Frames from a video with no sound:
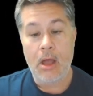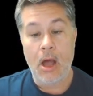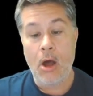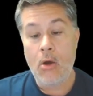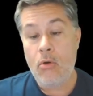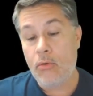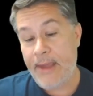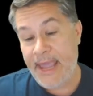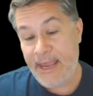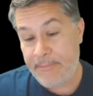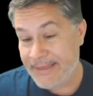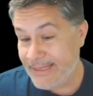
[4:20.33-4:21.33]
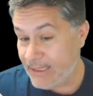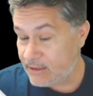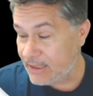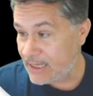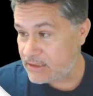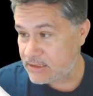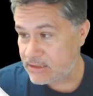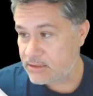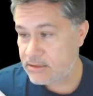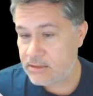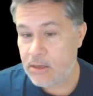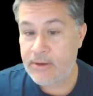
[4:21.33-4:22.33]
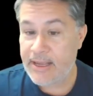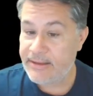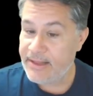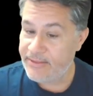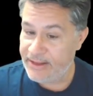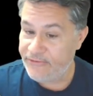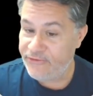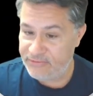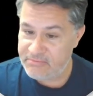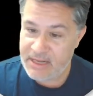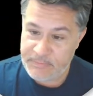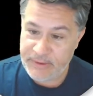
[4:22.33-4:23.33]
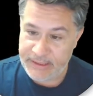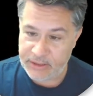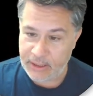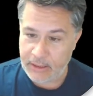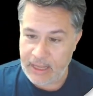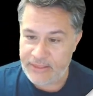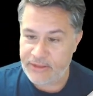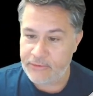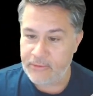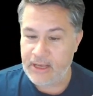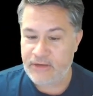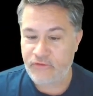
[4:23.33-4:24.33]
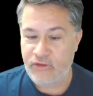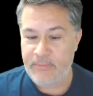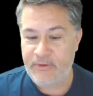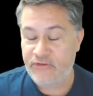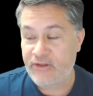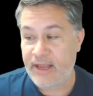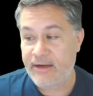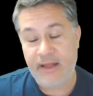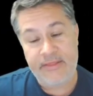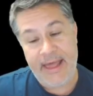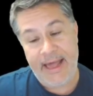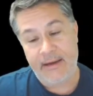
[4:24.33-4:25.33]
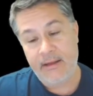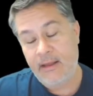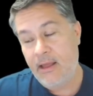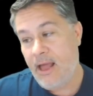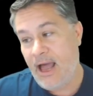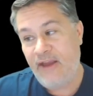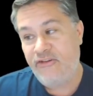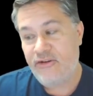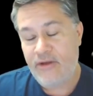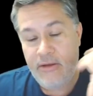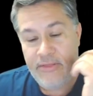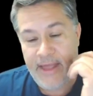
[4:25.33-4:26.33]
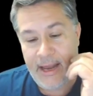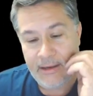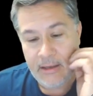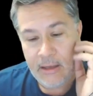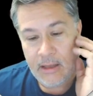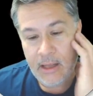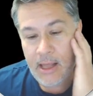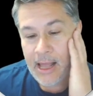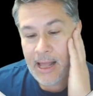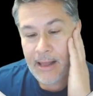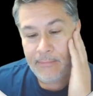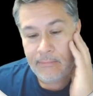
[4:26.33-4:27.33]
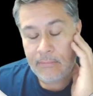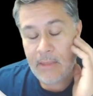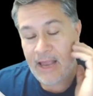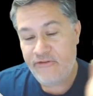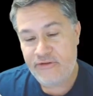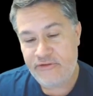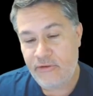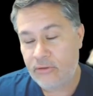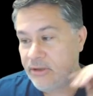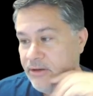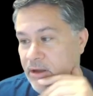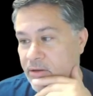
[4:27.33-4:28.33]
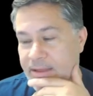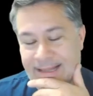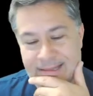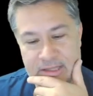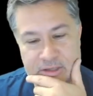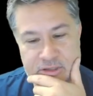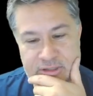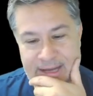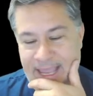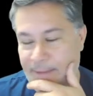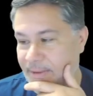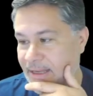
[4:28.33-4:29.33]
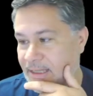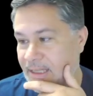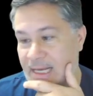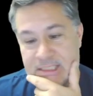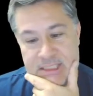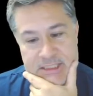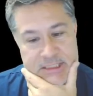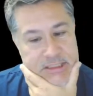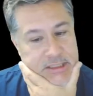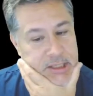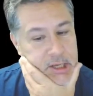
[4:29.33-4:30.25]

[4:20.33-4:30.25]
Oh, AP classes. Okay, now that's pretty good. I think you guys will let me slide on that. I should know that. I should totally know that those are AP classes.